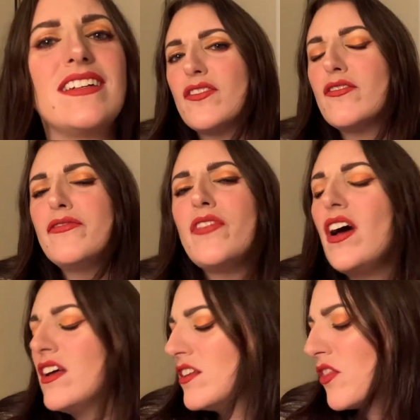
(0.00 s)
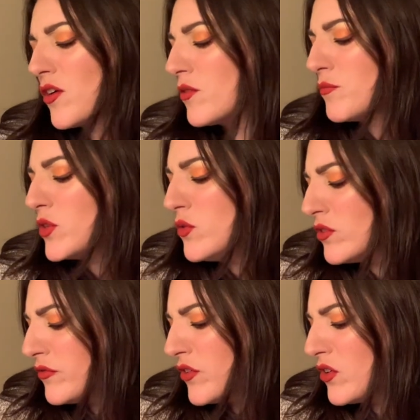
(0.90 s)
They're fun, they're
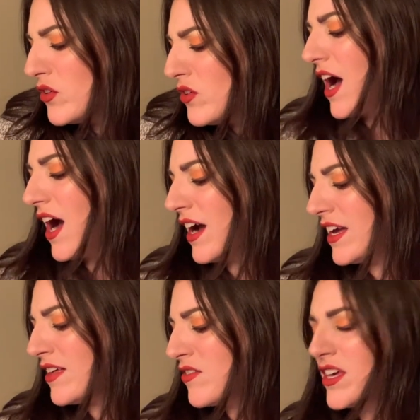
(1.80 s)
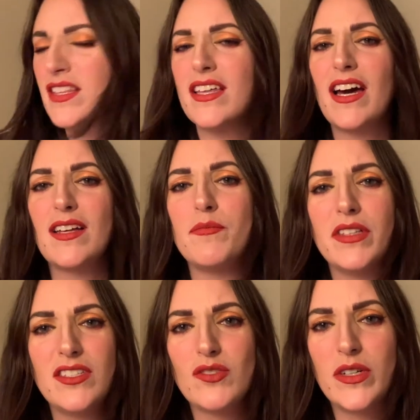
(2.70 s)
beautiful. I think that
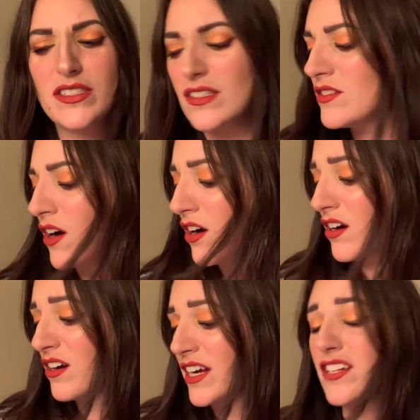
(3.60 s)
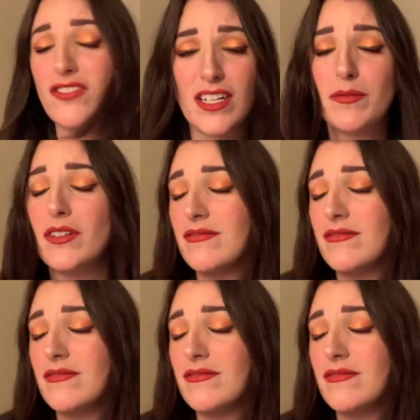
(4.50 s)
Billy's choices are incredible.